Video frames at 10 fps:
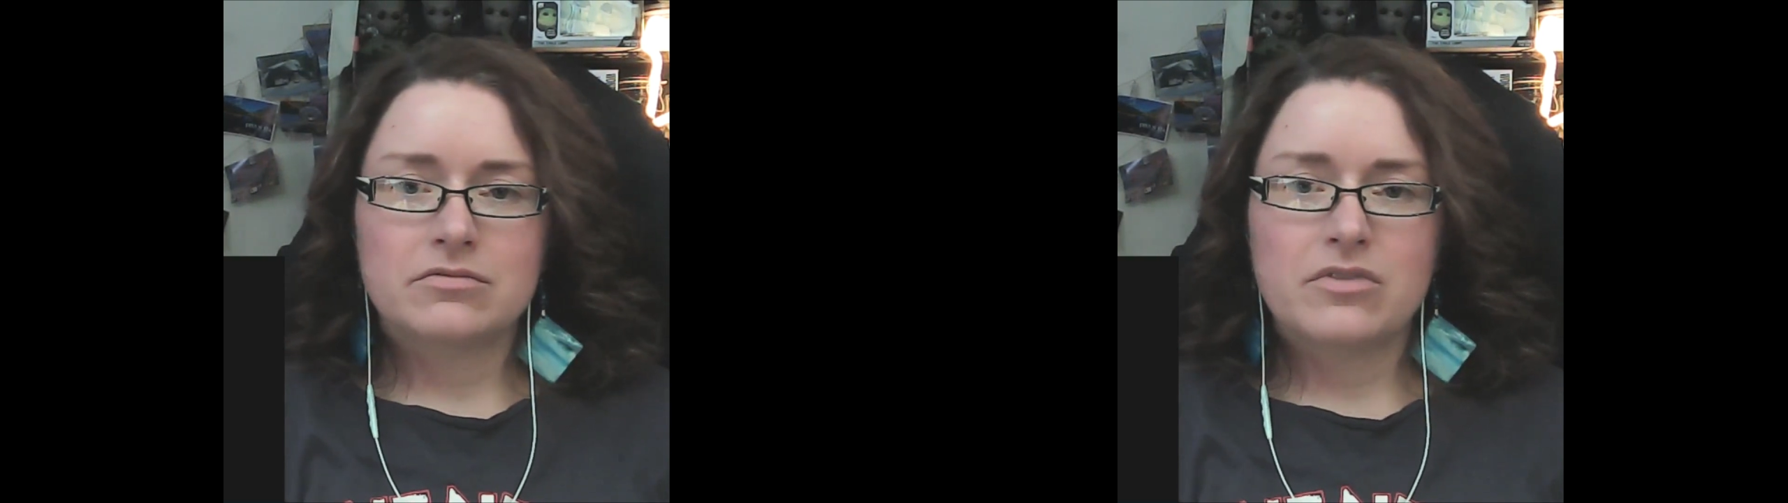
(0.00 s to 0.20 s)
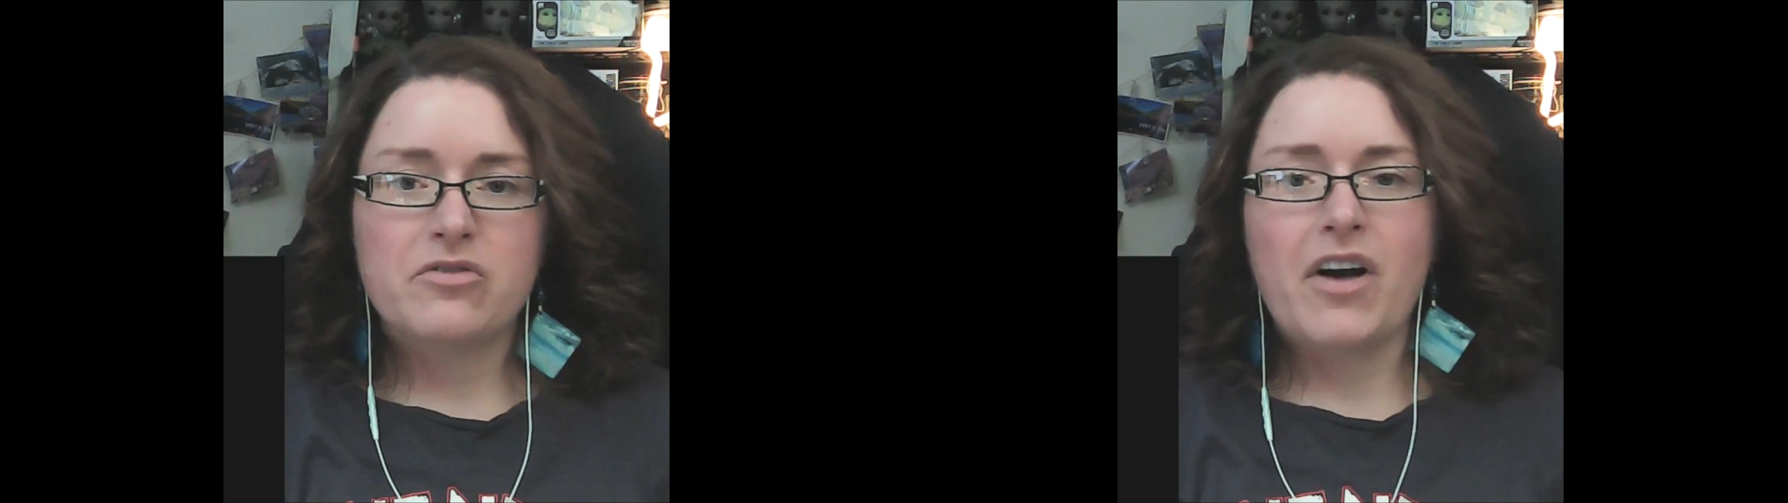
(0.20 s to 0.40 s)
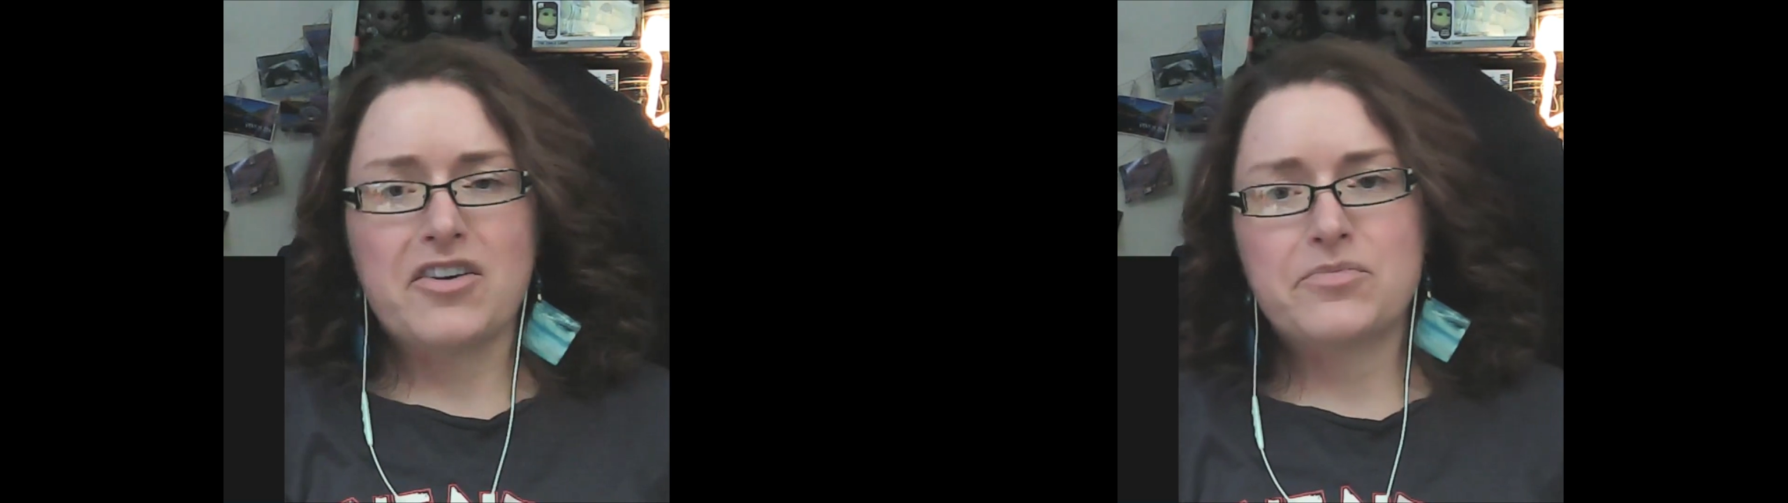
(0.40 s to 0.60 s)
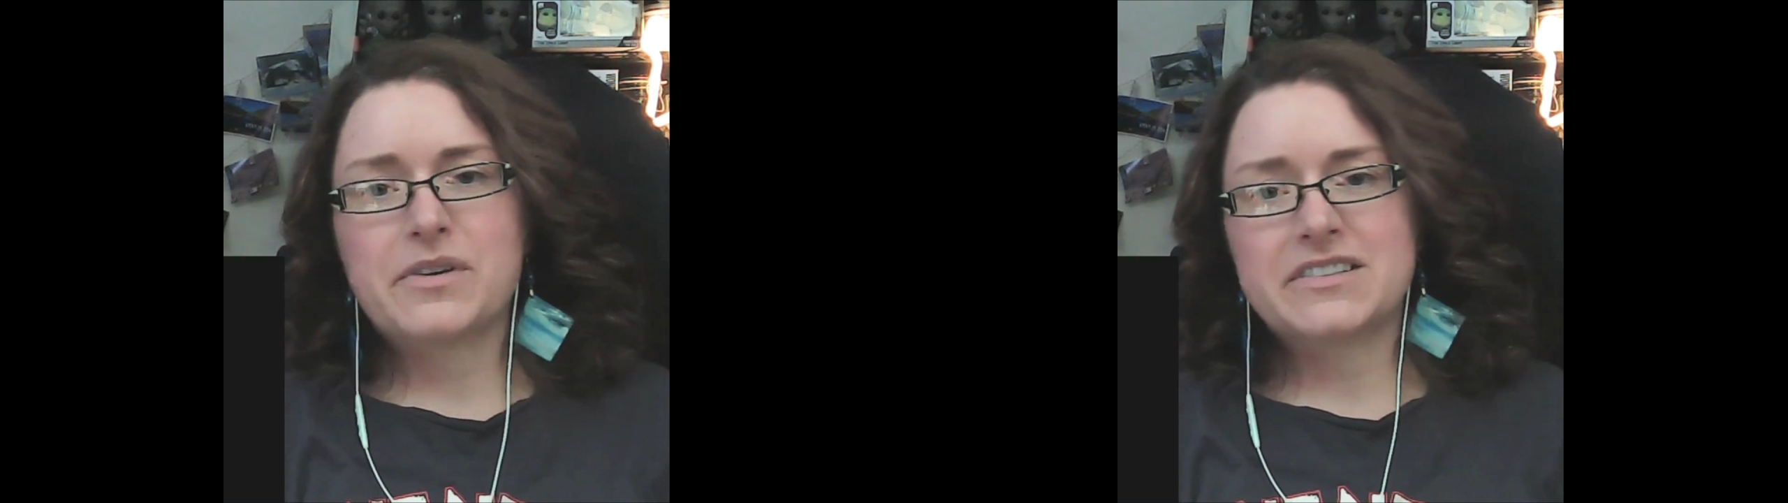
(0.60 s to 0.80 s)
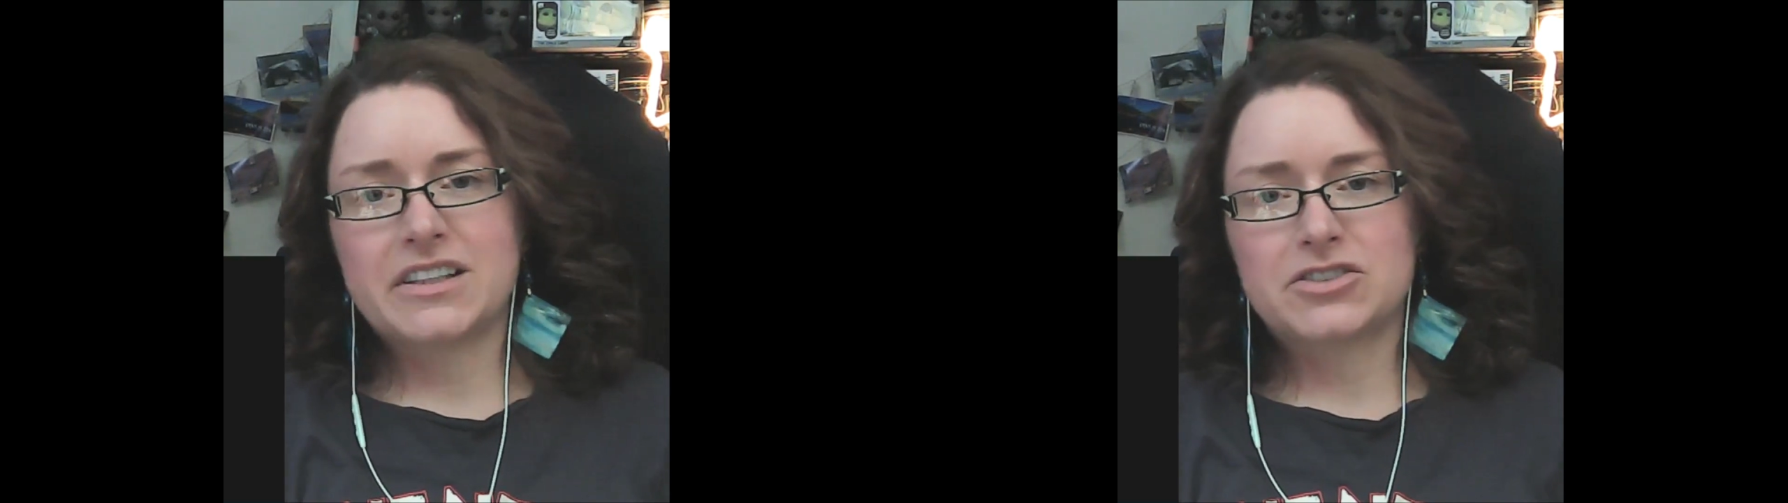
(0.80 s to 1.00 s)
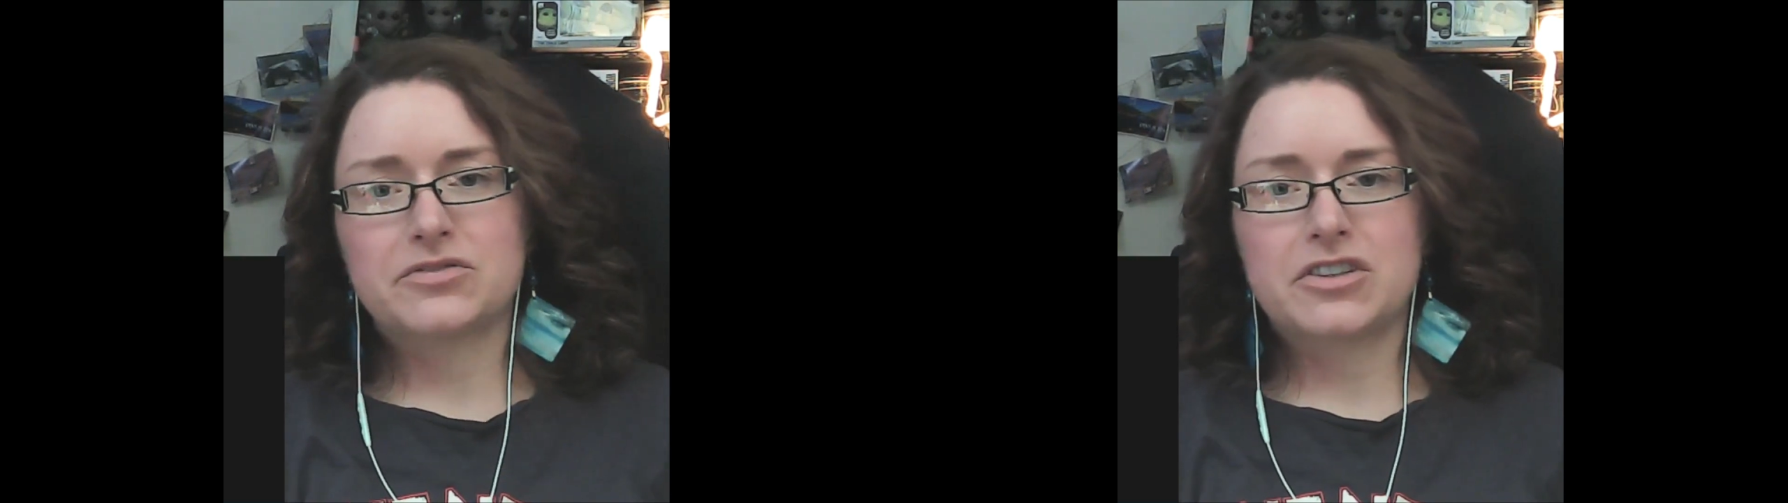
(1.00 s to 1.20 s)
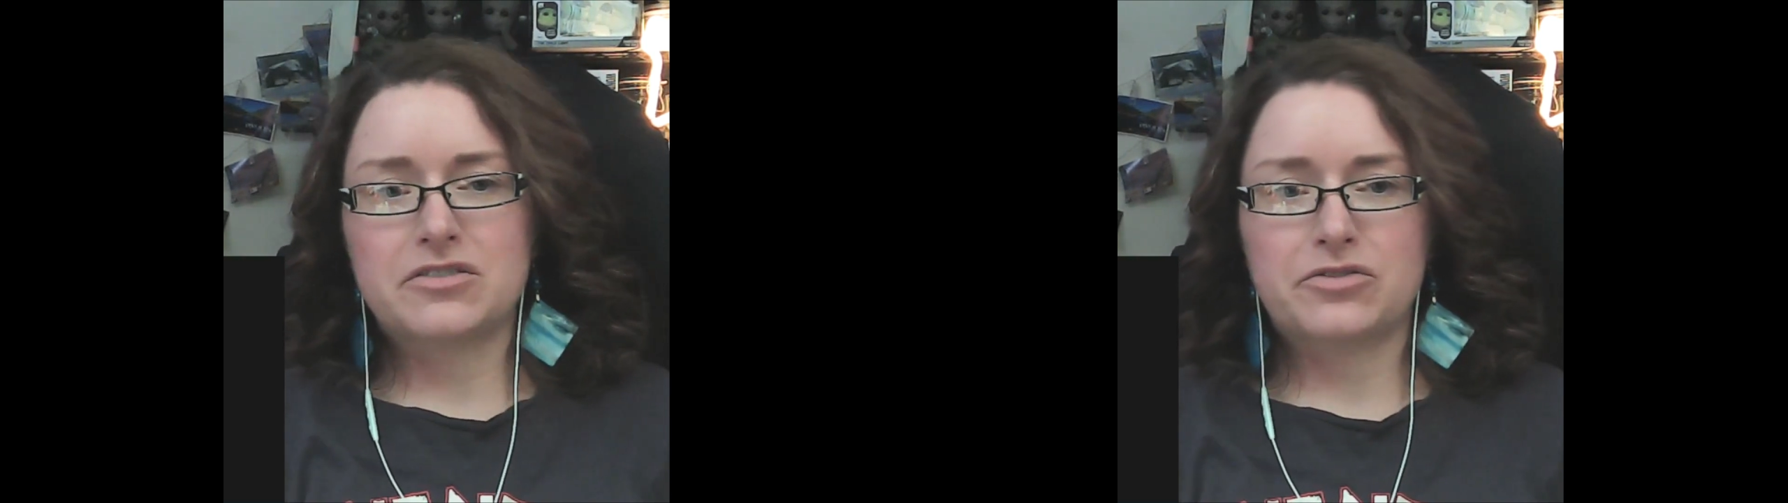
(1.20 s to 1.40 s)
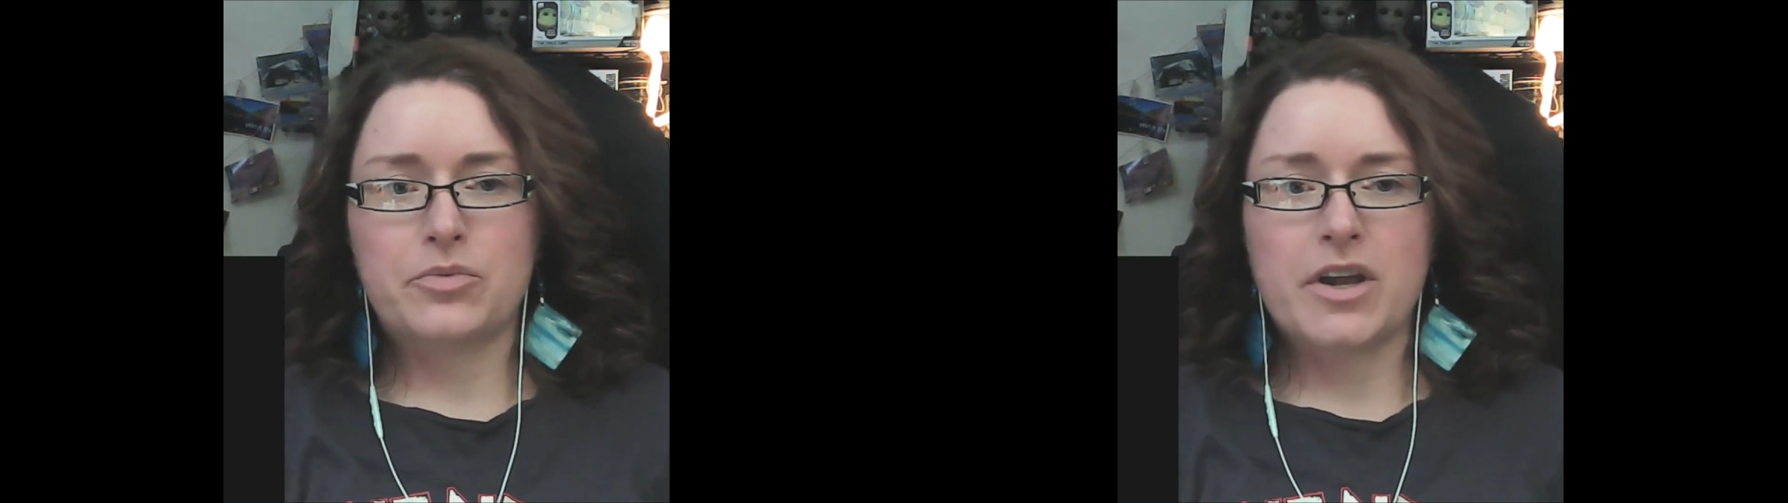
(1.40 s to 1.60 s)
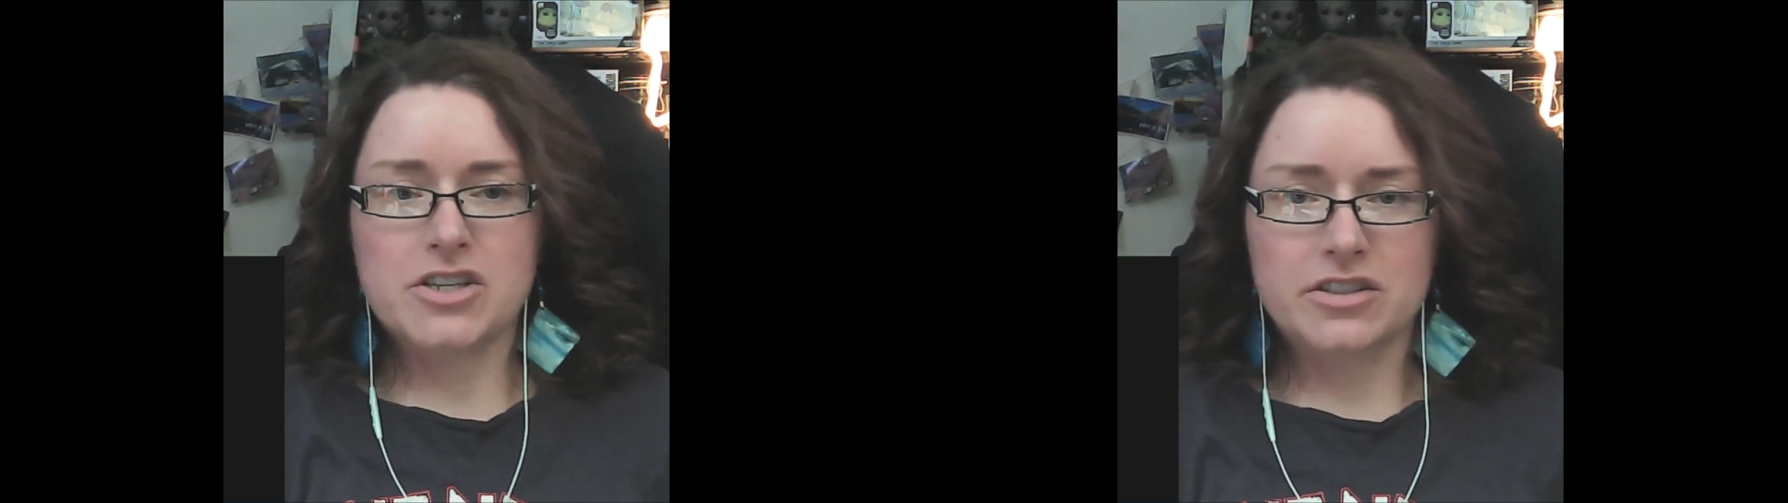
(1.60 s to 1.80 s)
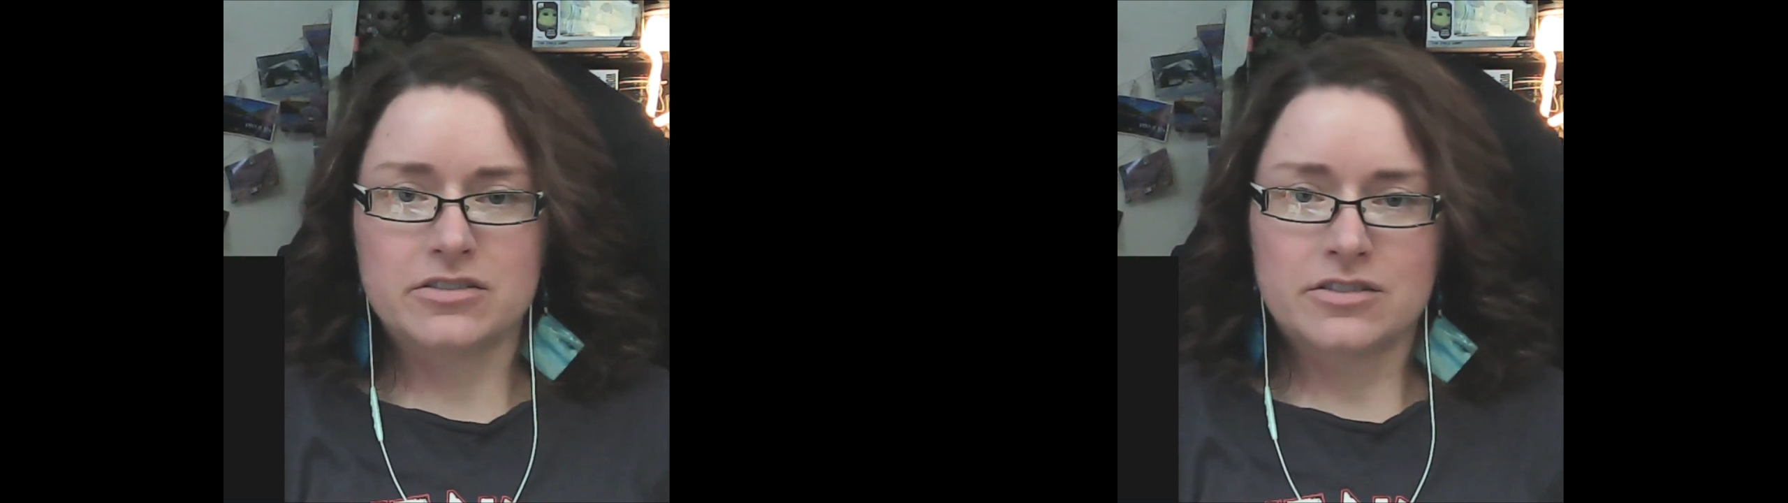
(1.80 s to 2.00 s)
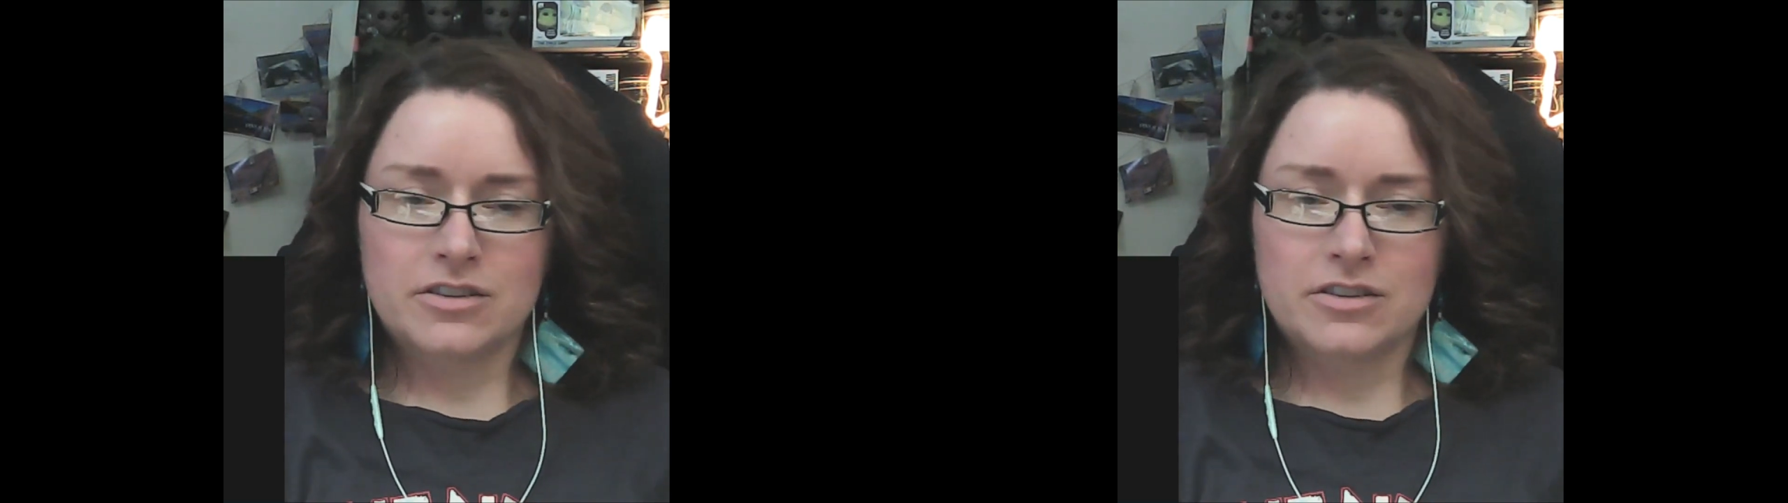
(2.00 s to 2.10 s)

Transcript: 5% of the information,